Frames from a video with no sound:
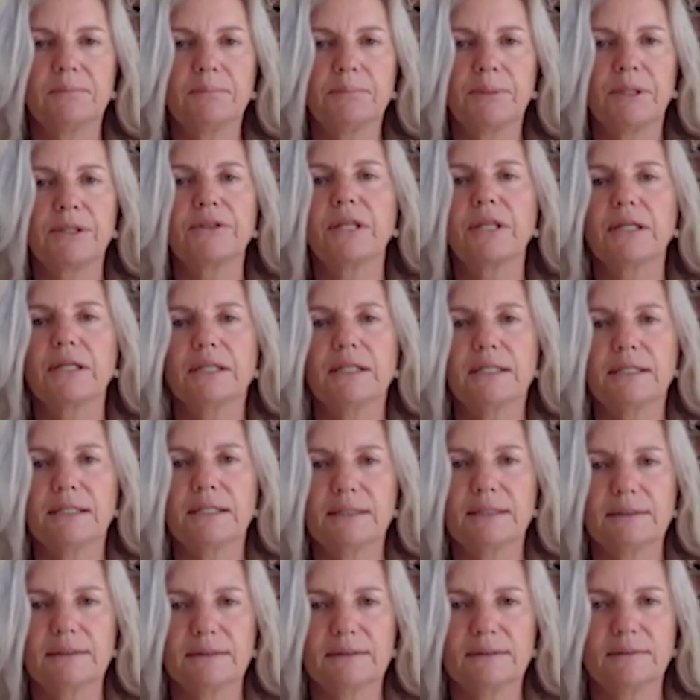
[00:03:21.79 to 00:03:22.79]
pathetic
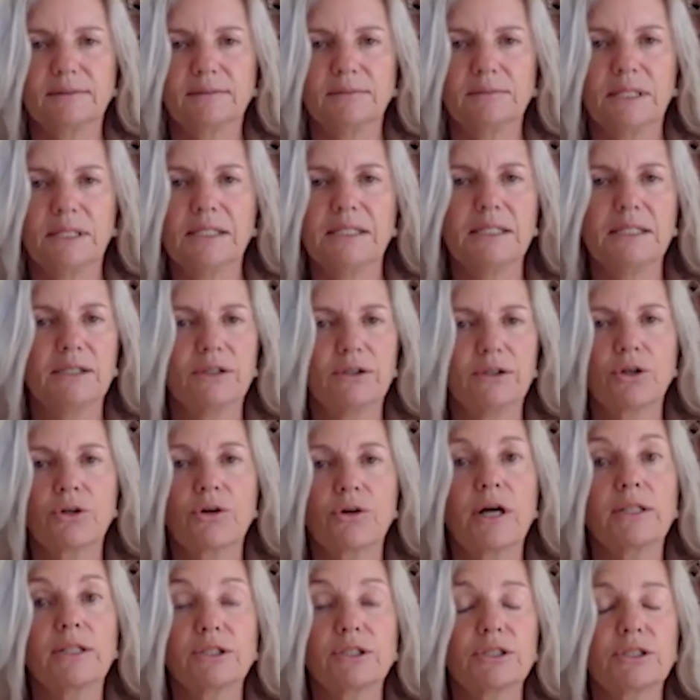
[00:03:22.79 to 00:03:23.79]
and needing a
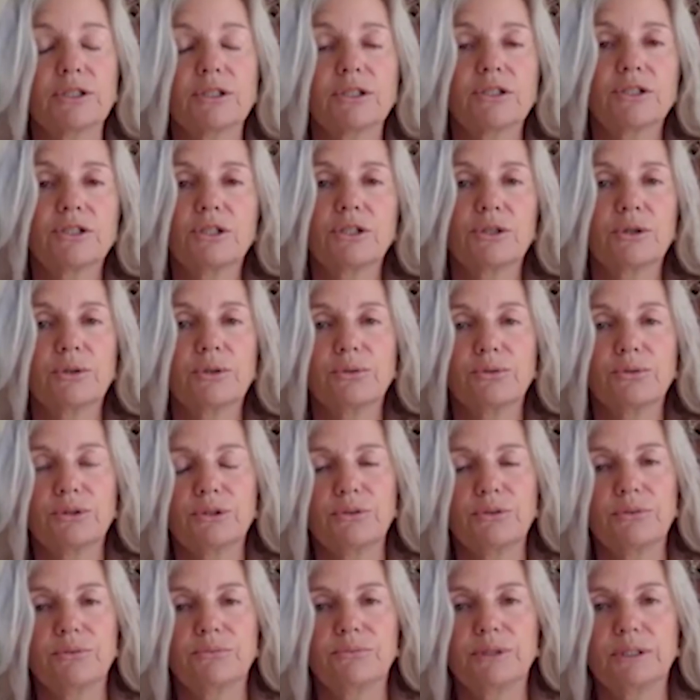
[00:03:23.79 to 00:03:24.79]
crutch, because she called
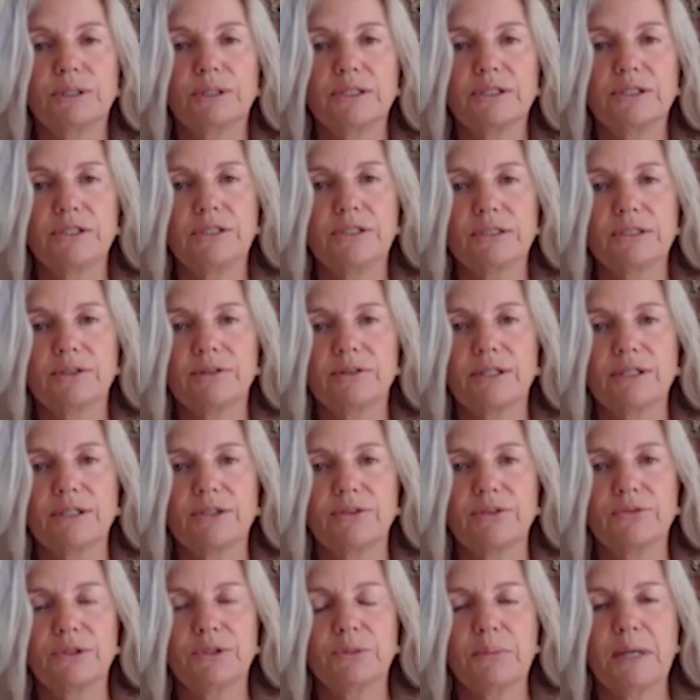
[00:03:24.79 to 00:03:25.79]
religion a
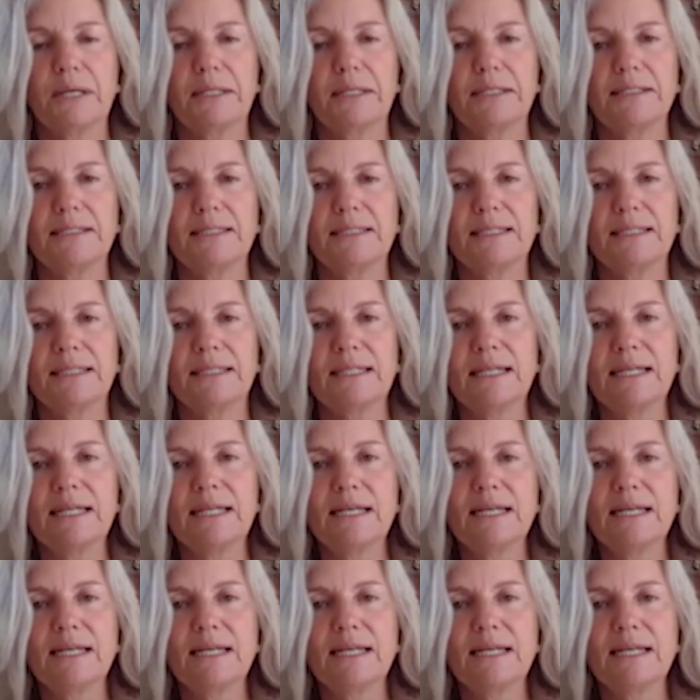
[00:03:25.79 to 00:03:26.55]
crutch for humanity.